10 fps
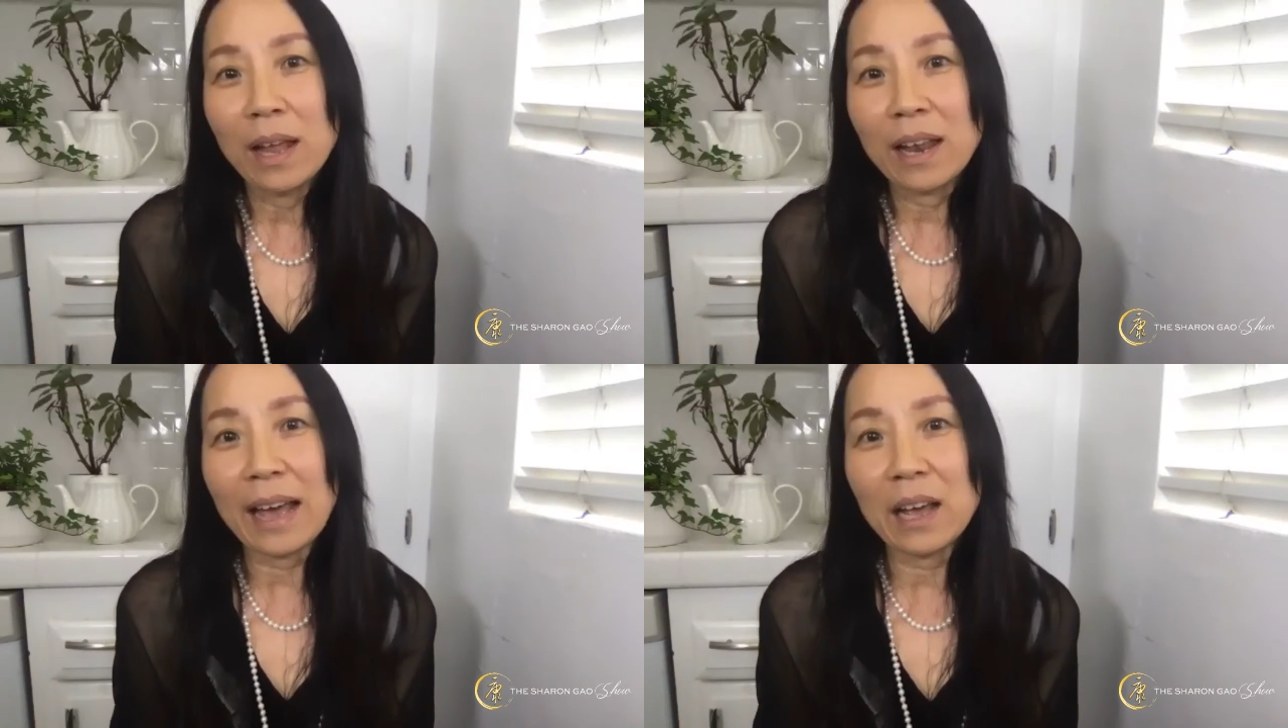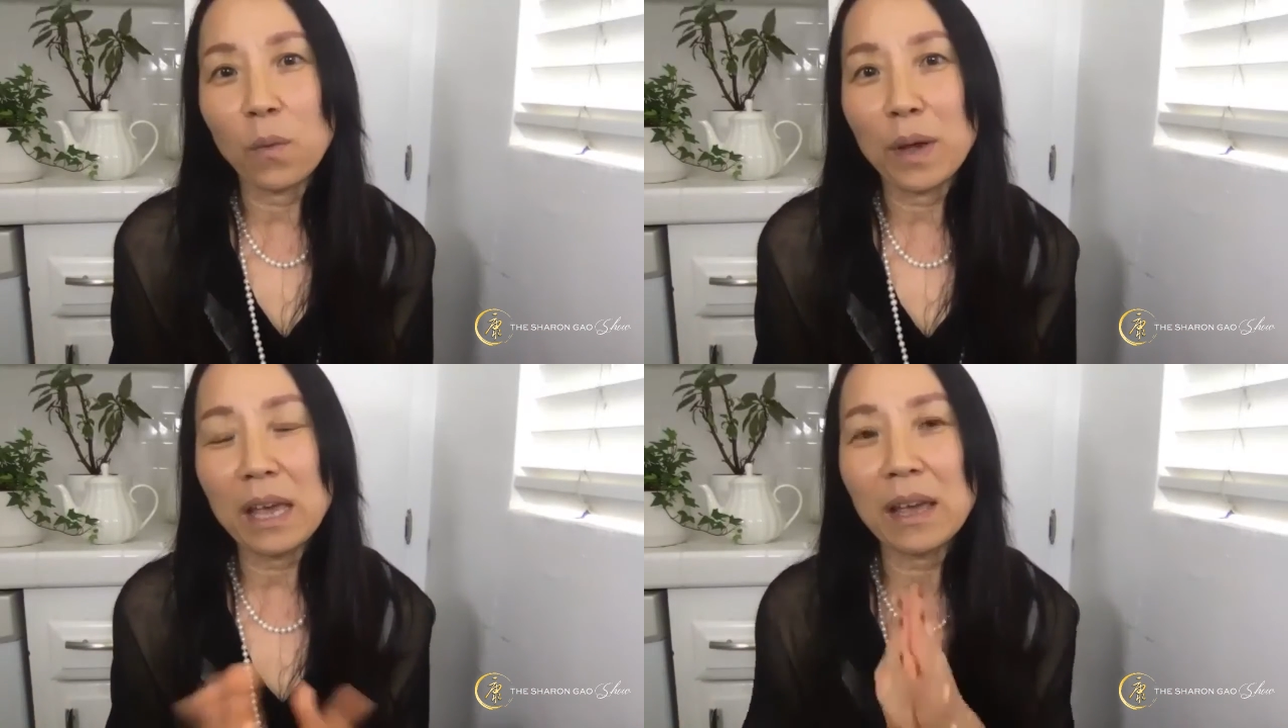like
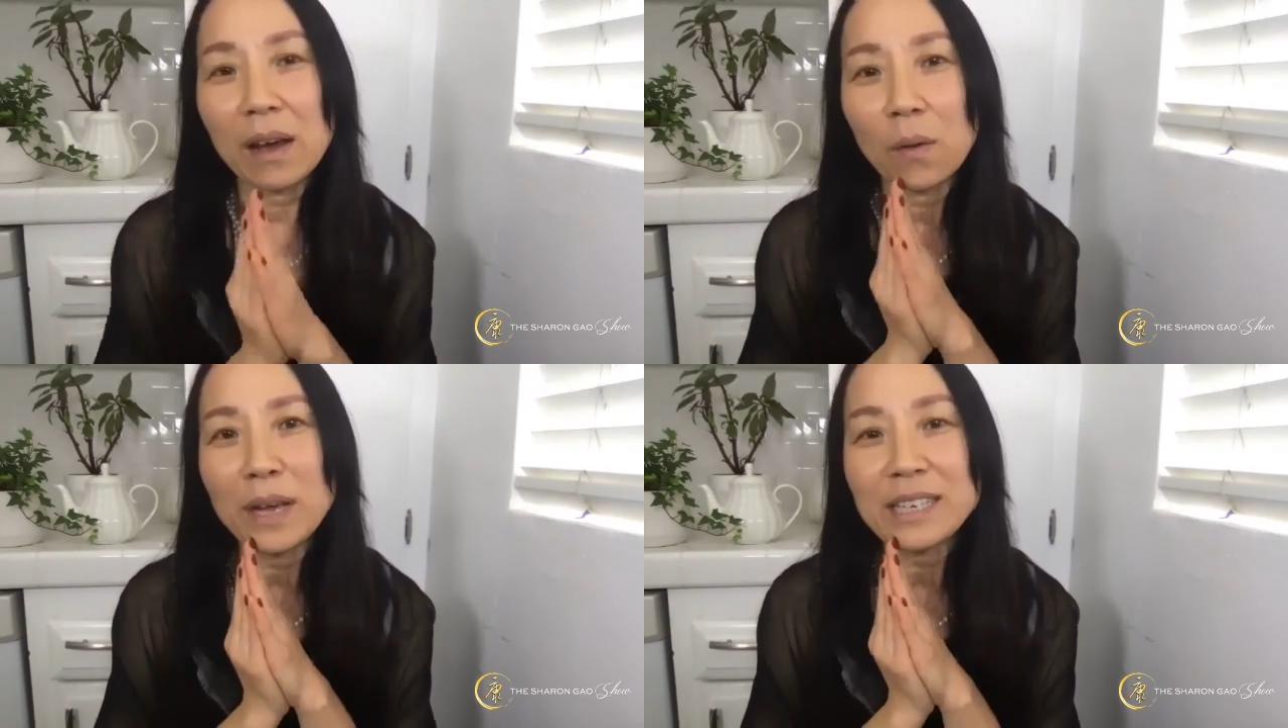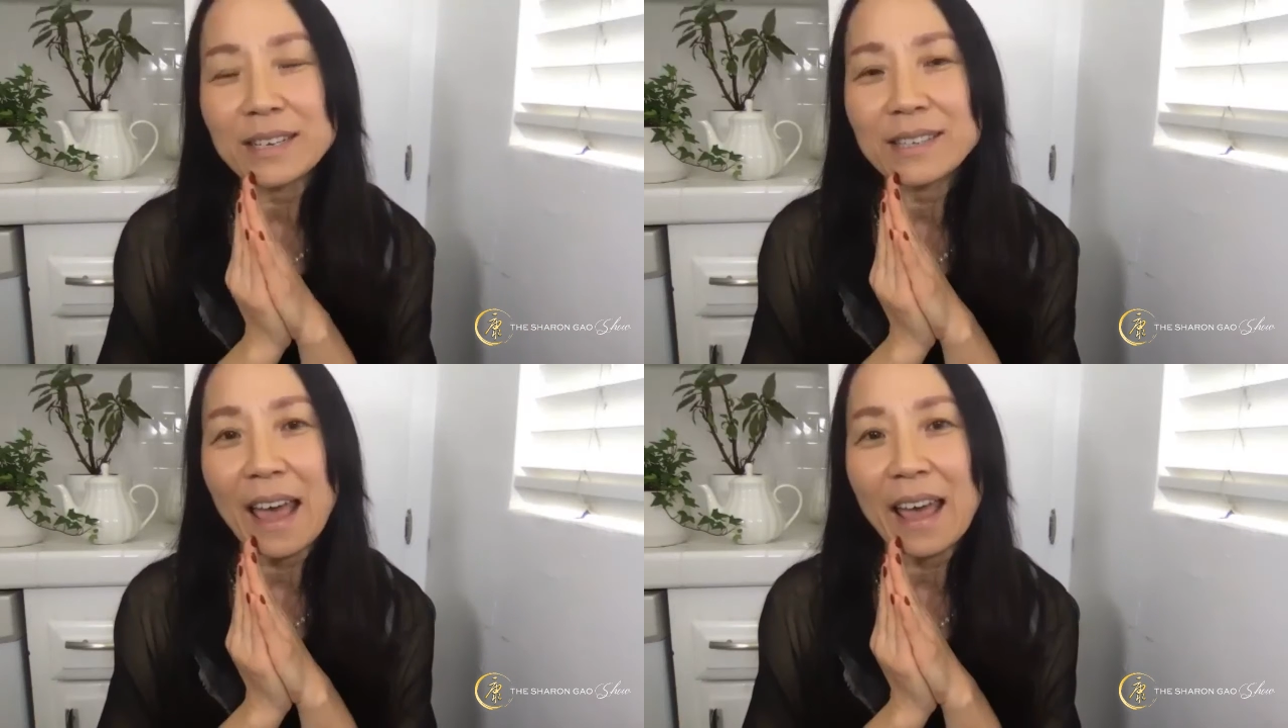we
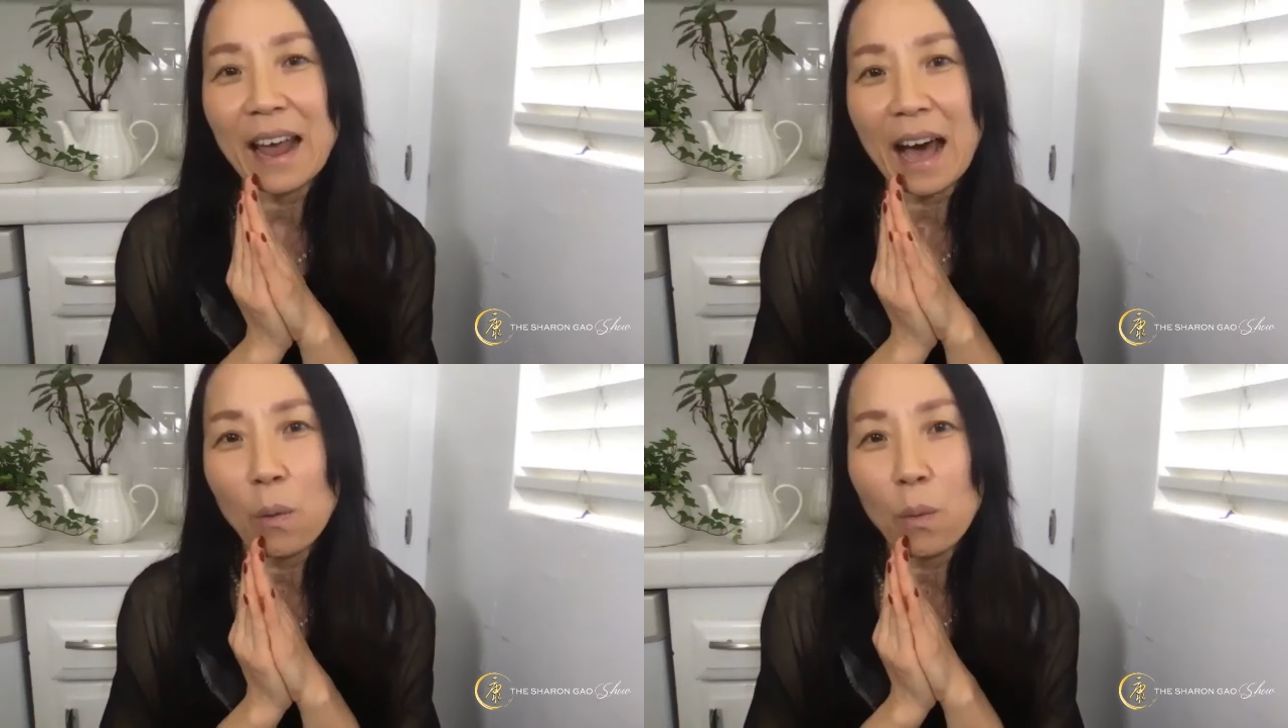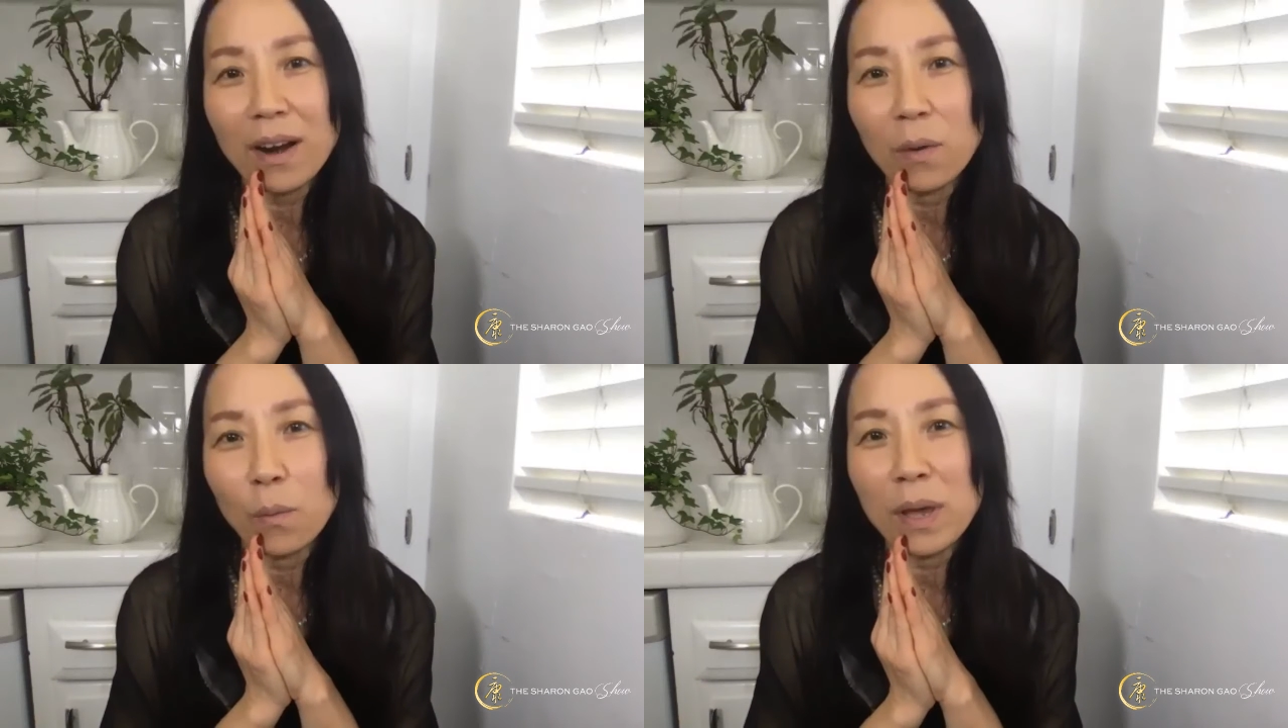just add
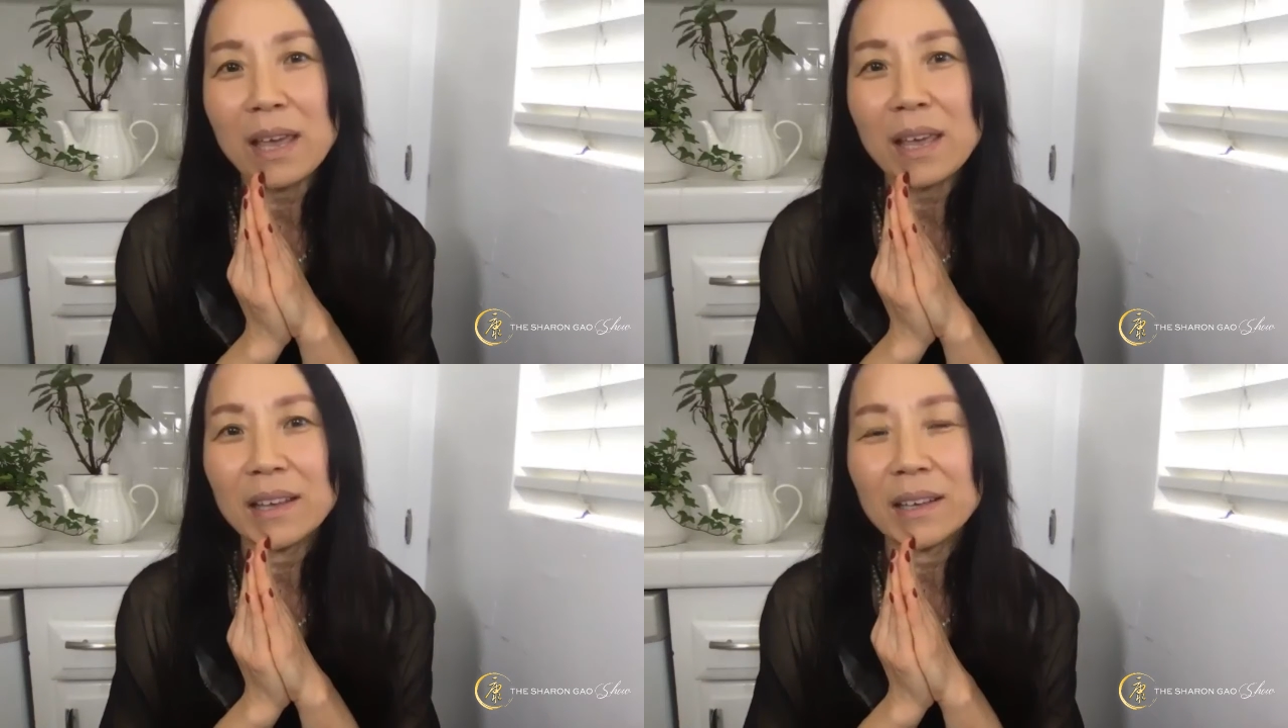we